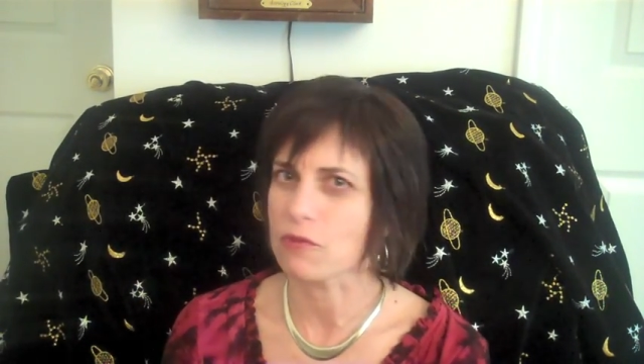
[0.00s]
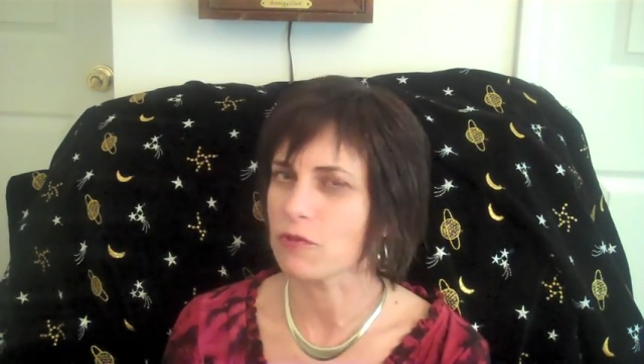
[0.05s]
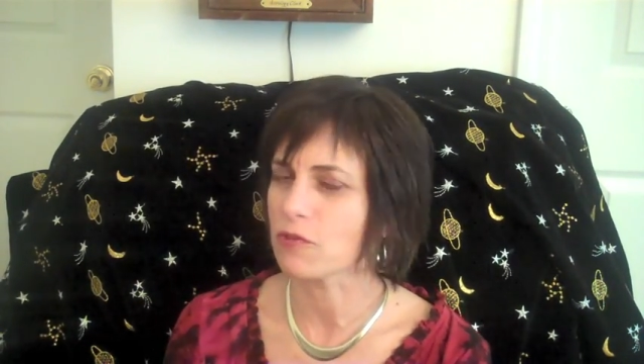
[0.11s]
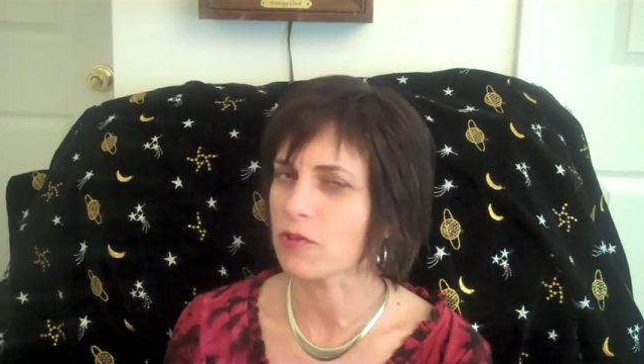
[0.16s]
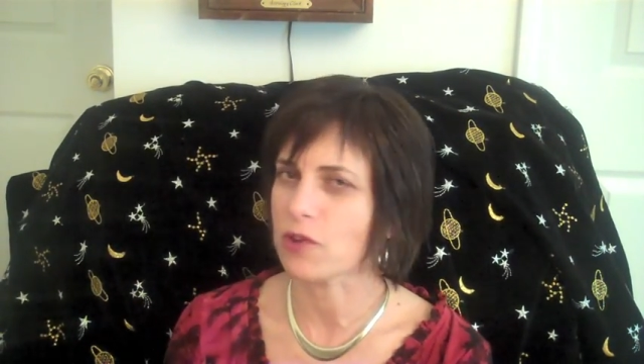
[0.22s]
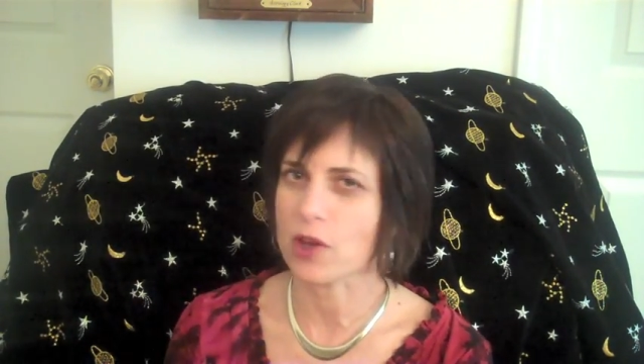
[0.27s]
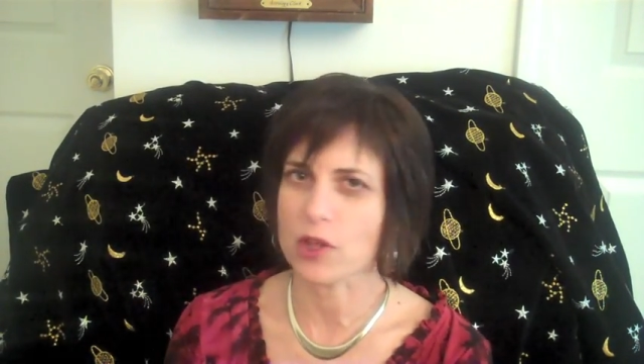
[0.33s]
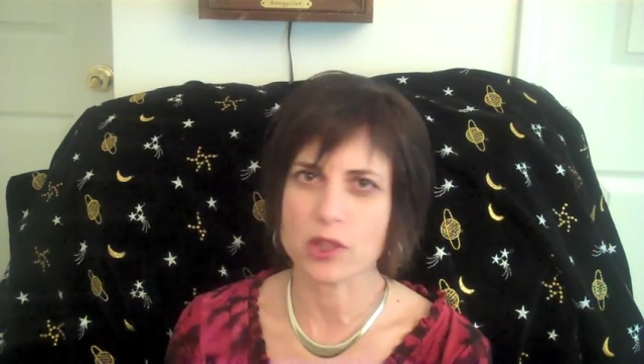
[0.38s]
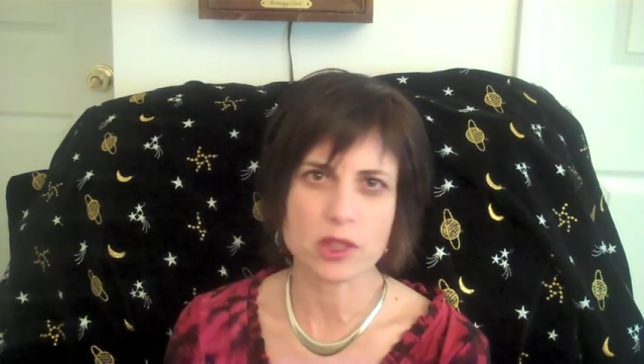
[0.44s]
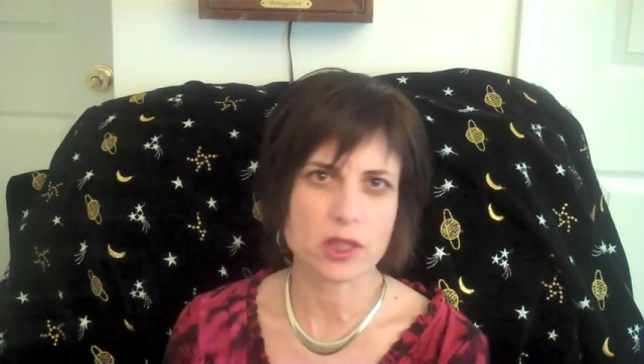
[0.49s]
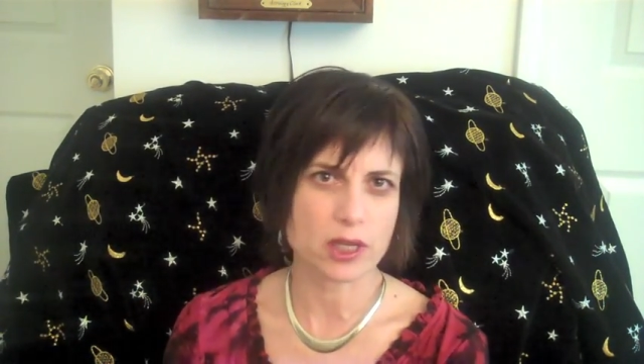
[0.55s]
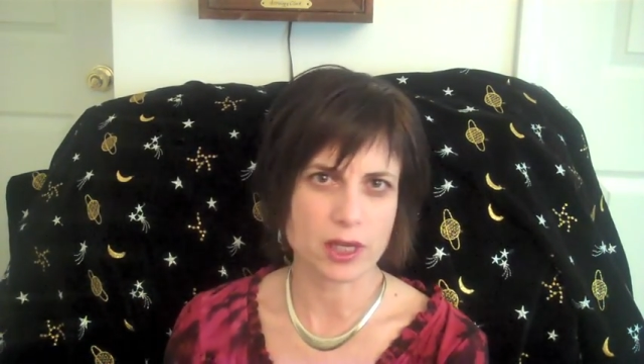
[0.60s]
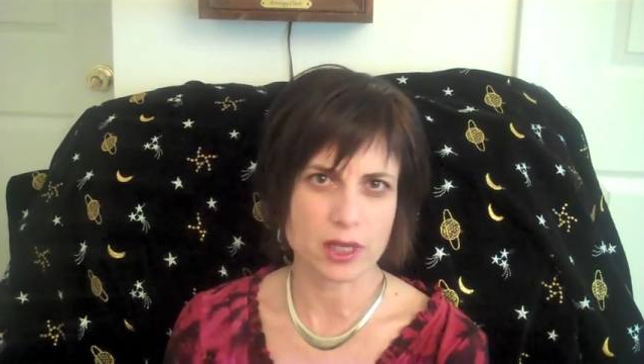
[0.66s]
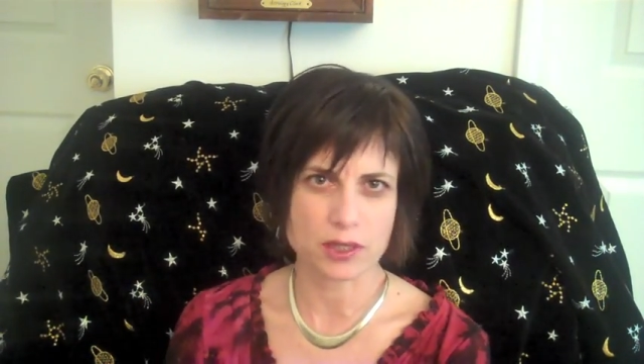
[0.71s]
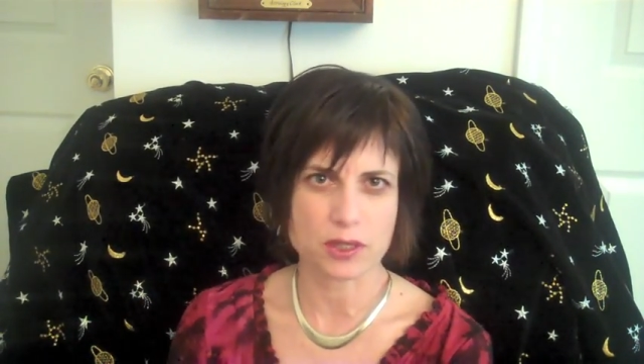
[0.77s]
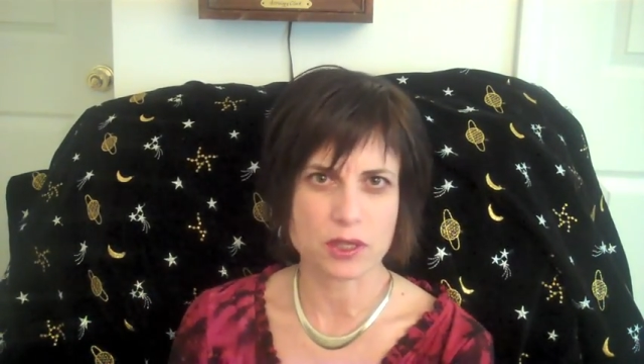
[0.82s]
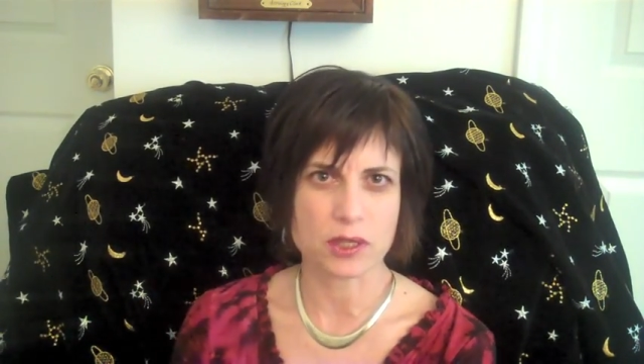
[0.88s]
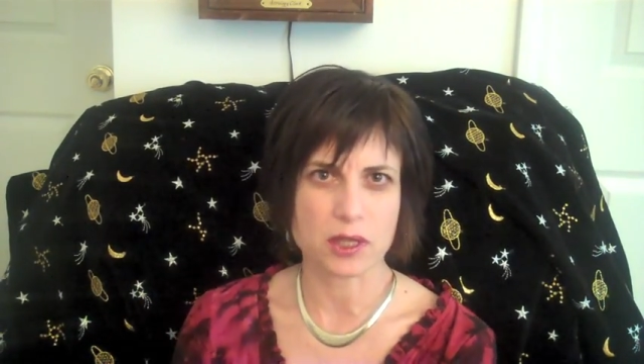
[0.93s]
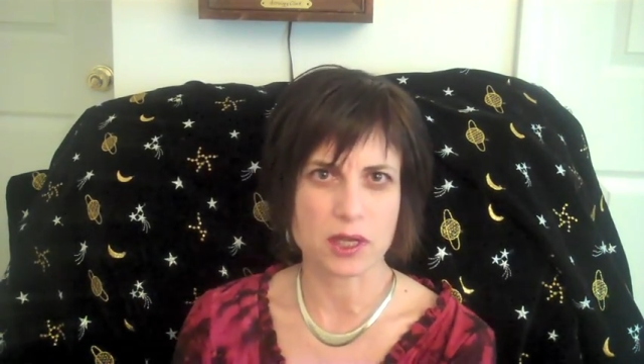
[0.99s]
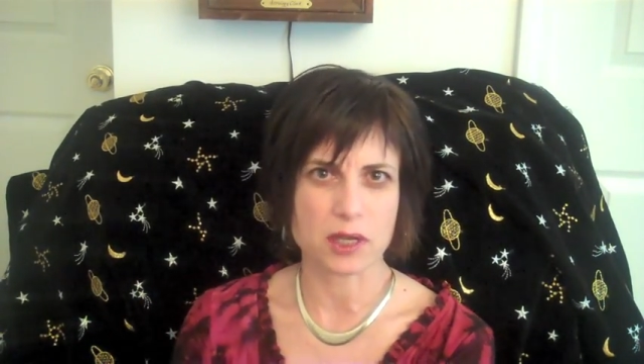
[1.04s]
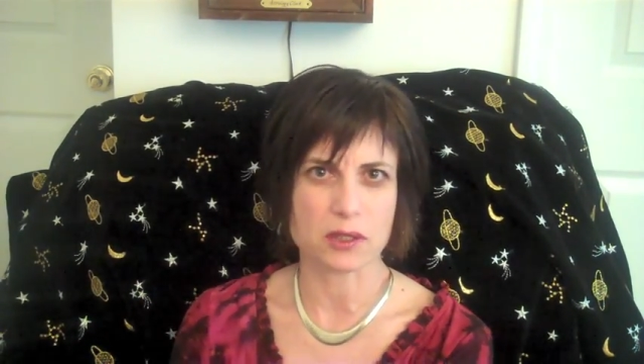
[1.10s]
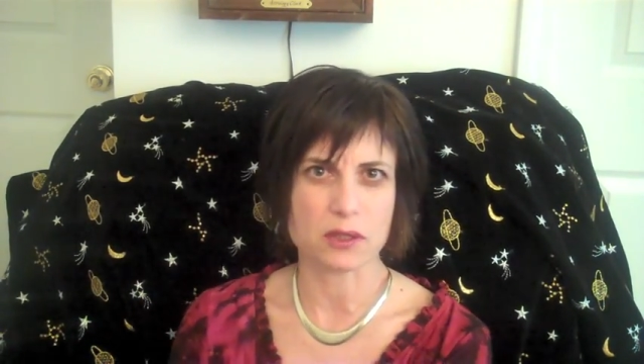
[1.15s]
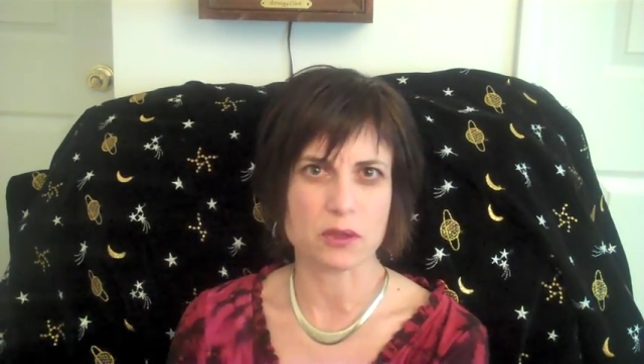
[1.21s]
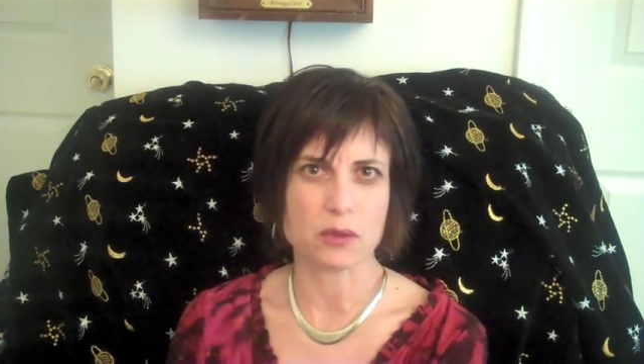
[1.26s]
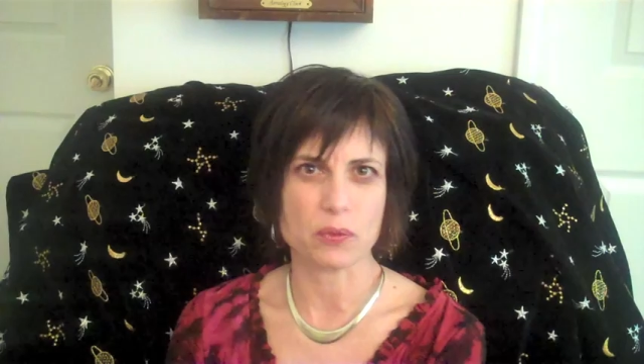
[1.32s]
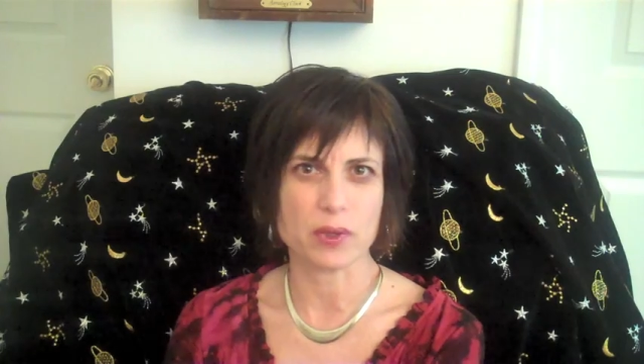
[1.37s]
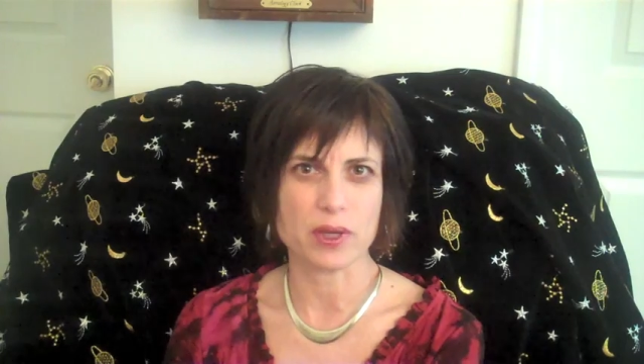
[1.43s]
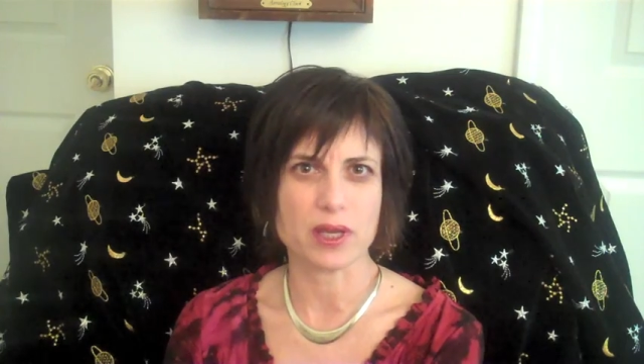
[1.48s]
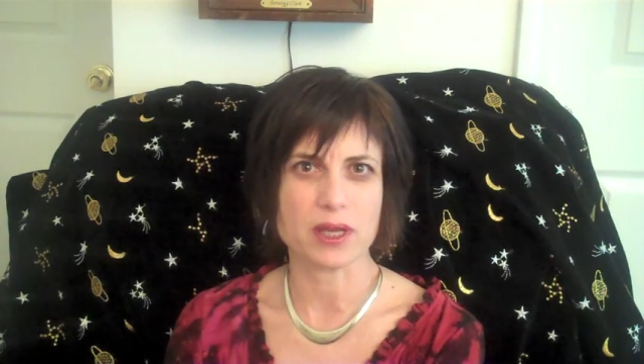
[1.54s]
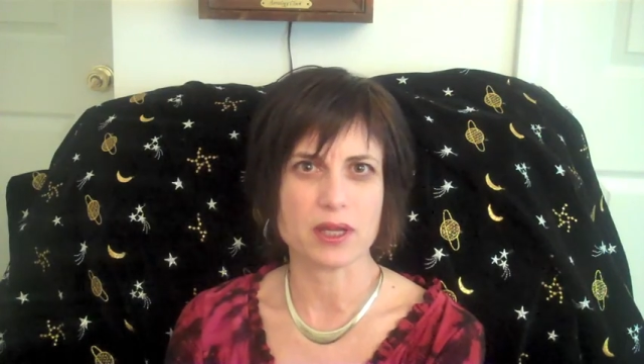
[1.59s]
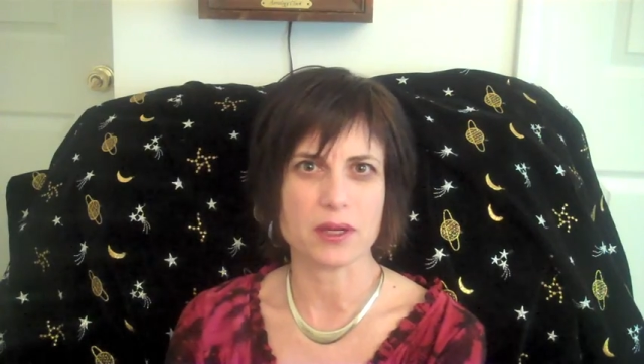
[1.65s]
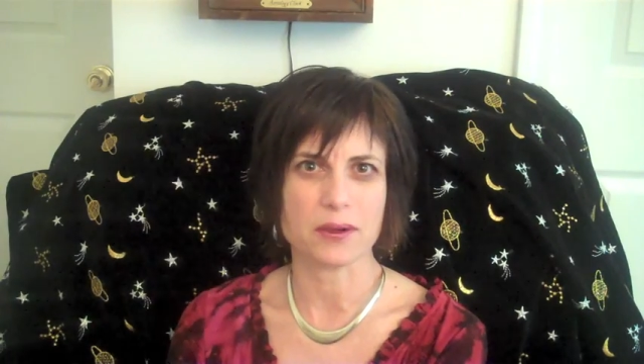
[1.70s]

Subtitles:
fun things at the end of the week,